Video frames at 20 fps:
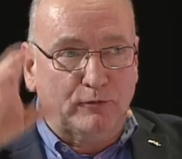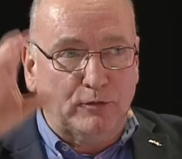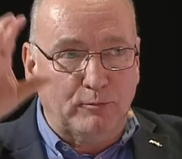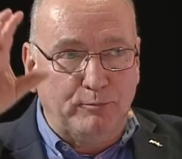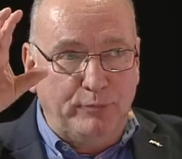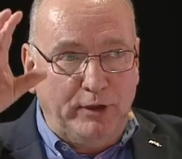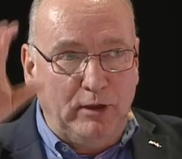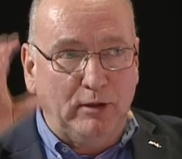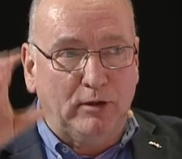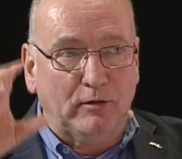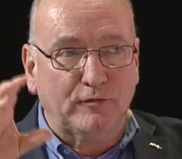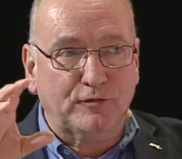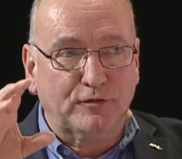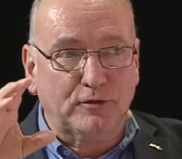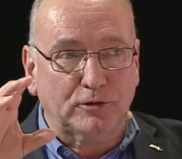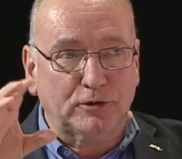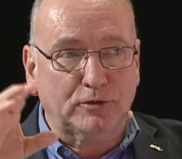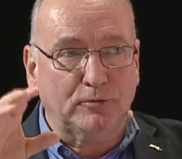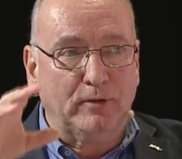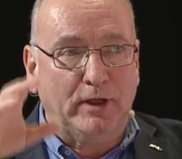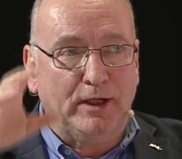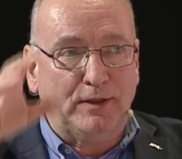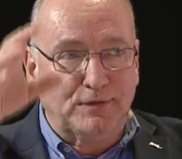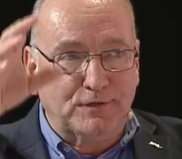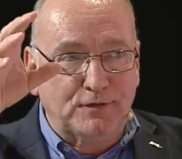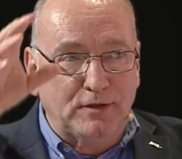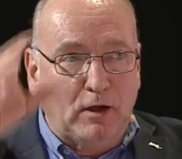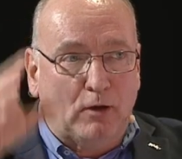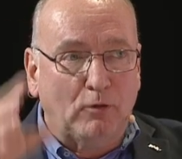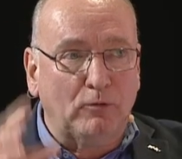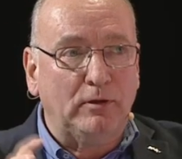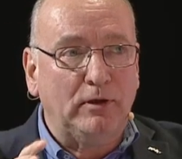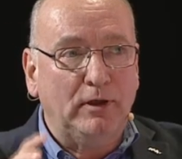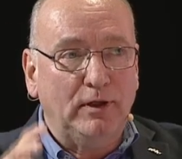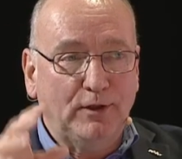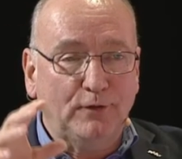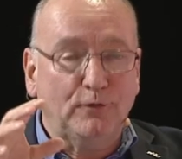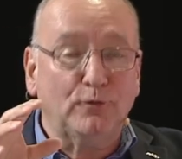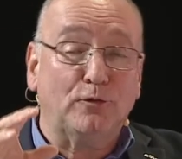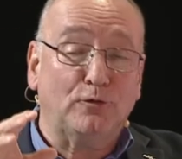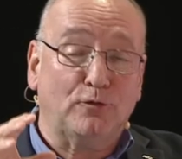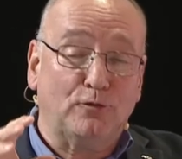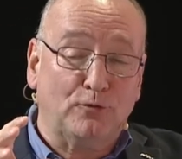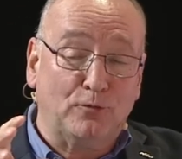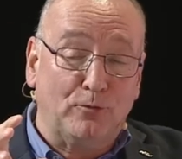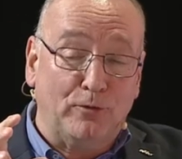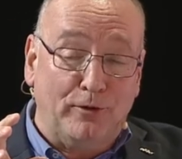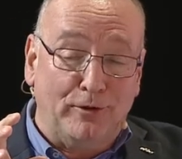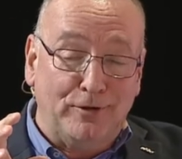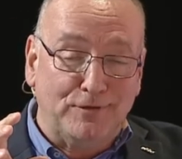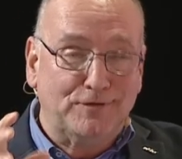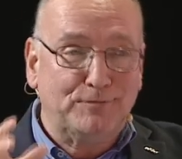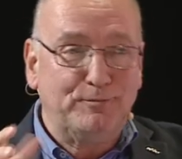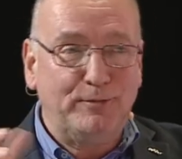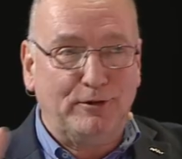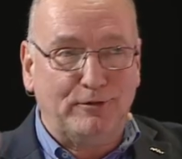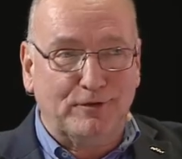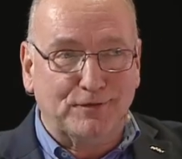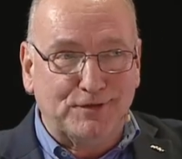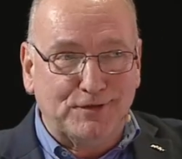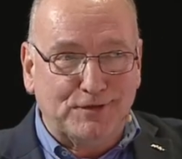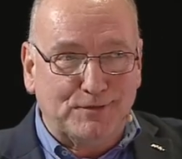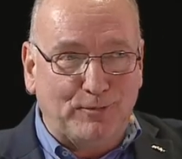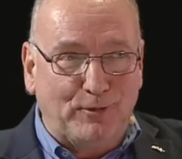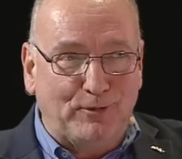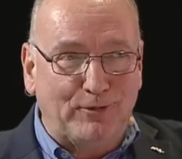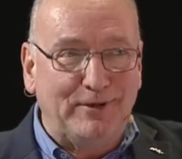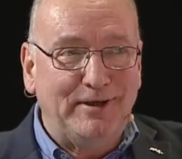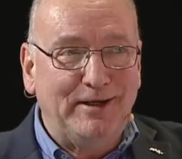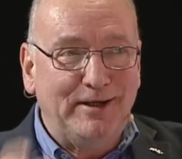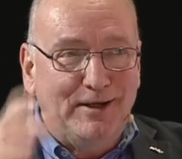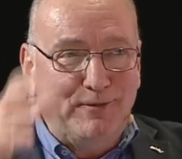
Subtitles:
the pillar of social rights down, not to us, because it's born,